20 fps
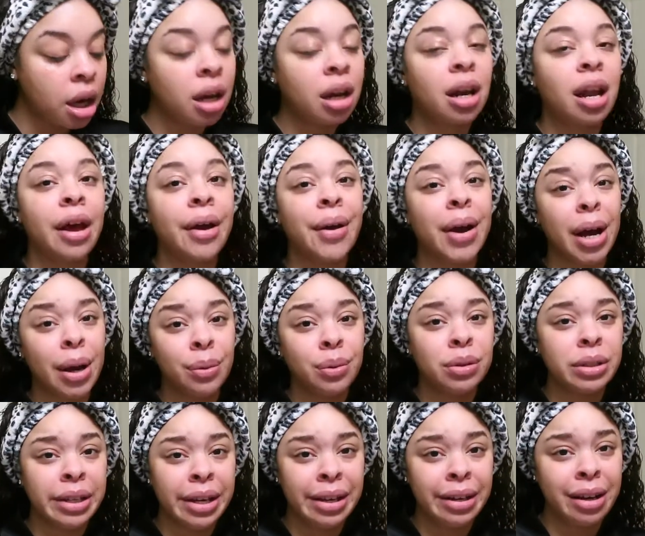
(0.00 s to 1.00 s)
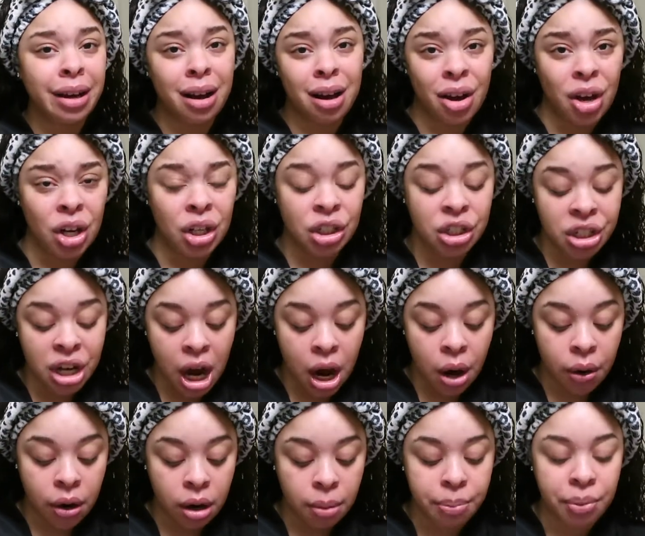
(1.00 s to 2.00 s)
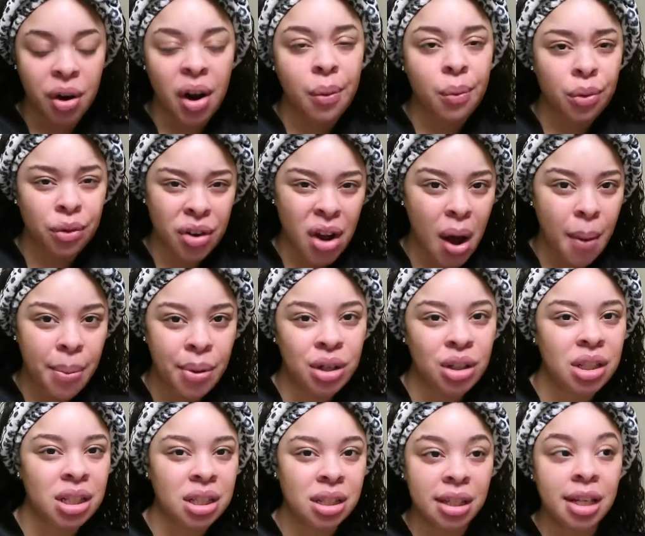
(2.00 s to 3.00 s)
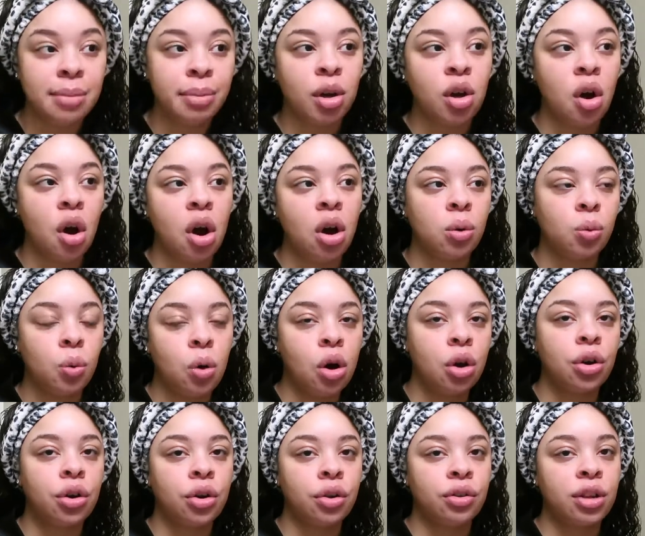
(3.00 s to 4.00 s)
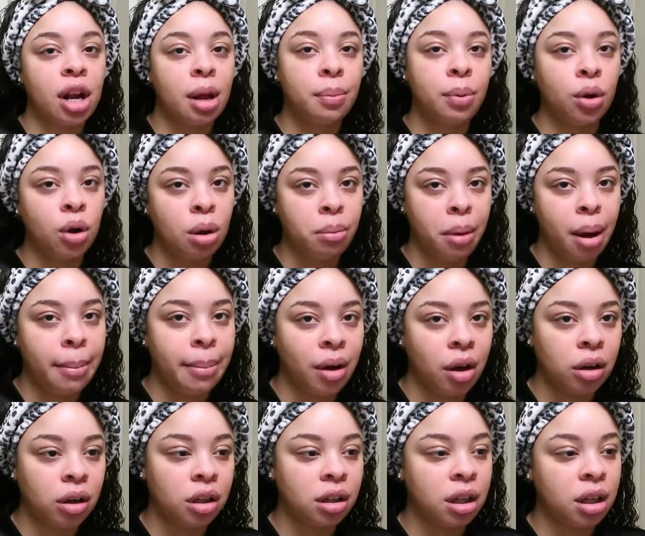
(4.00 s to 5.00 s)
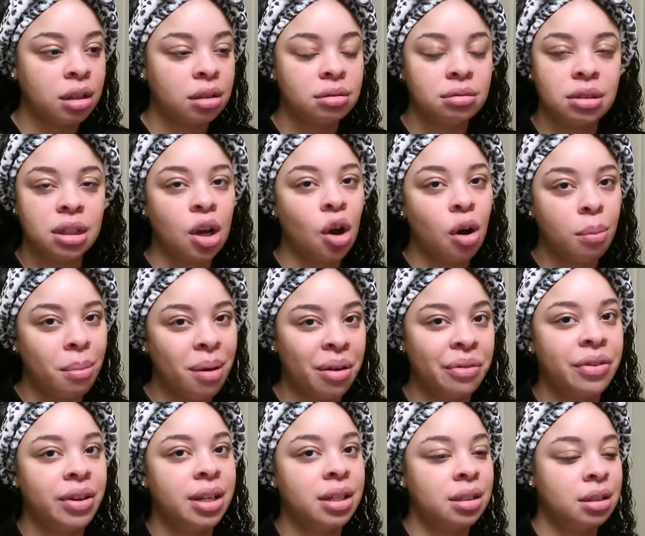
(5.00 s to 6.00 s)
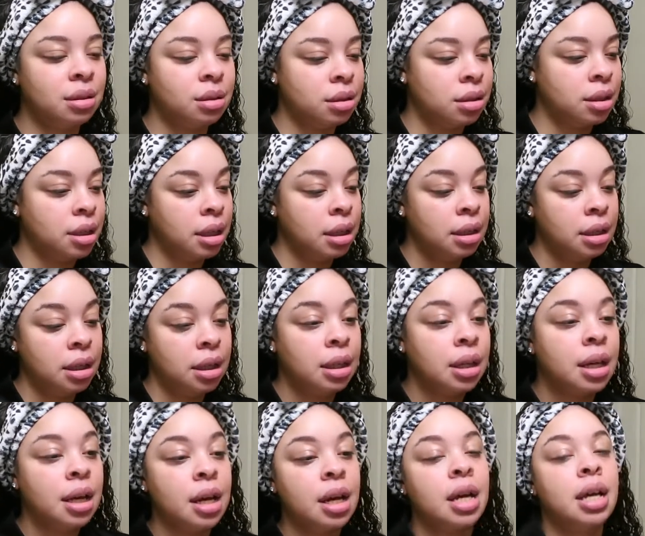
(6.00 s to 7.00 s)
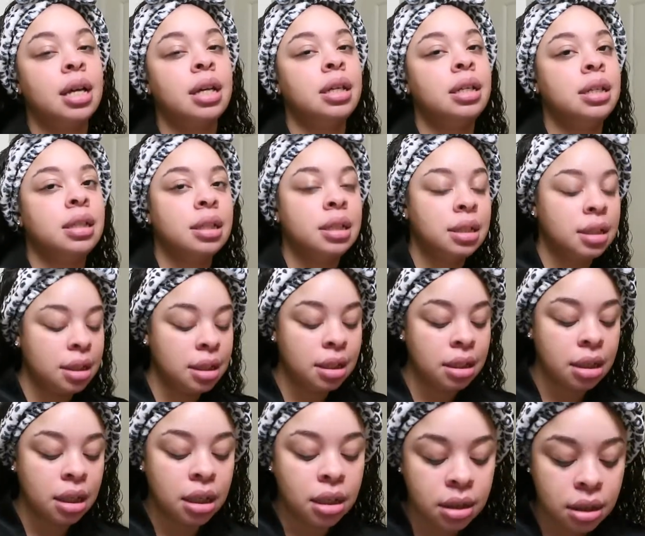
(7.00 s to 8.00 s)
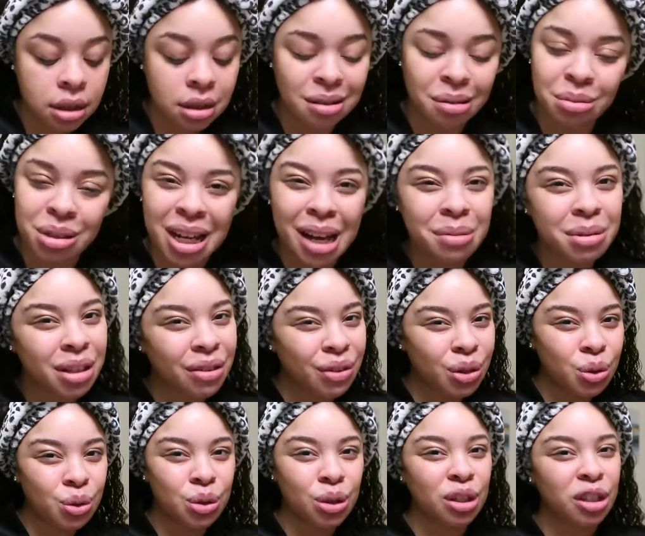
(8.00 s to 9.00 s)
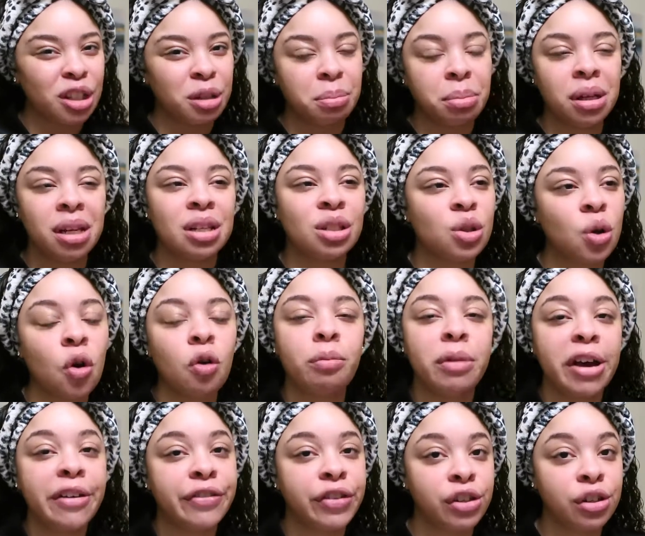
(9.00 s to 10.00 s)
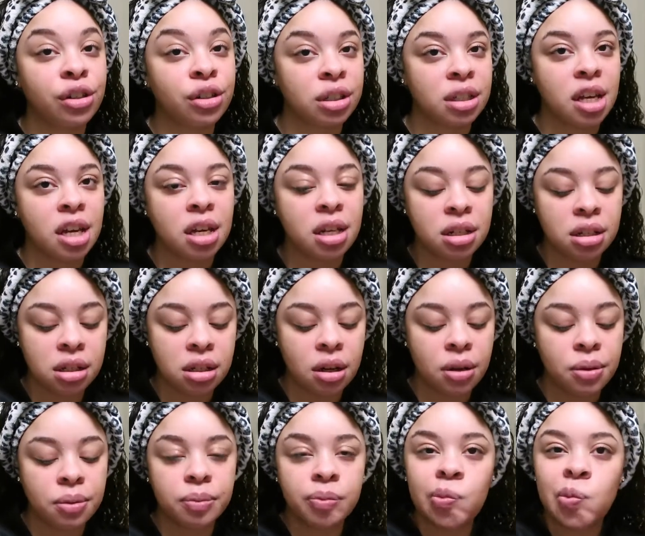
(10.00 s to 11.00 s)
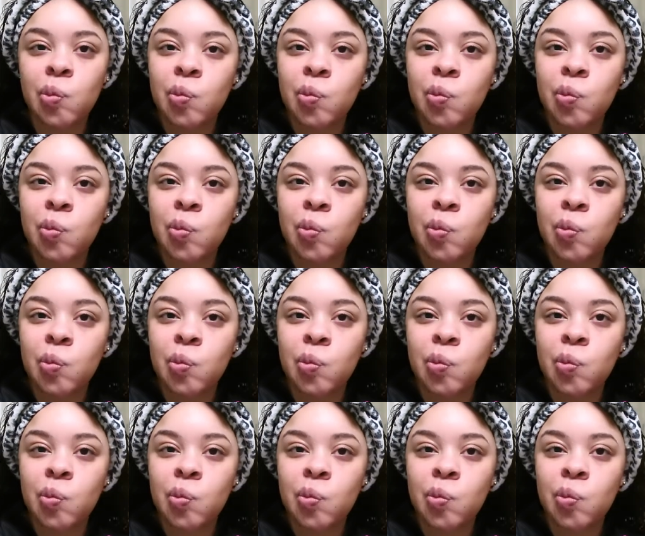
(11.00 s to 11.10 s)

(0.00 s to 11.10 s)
Now, I will take a hot shower, but I will not put steaming hot water that I put on my body, on my face. It's intense. Sometimes it feels good, but it's so bad for your skin, so.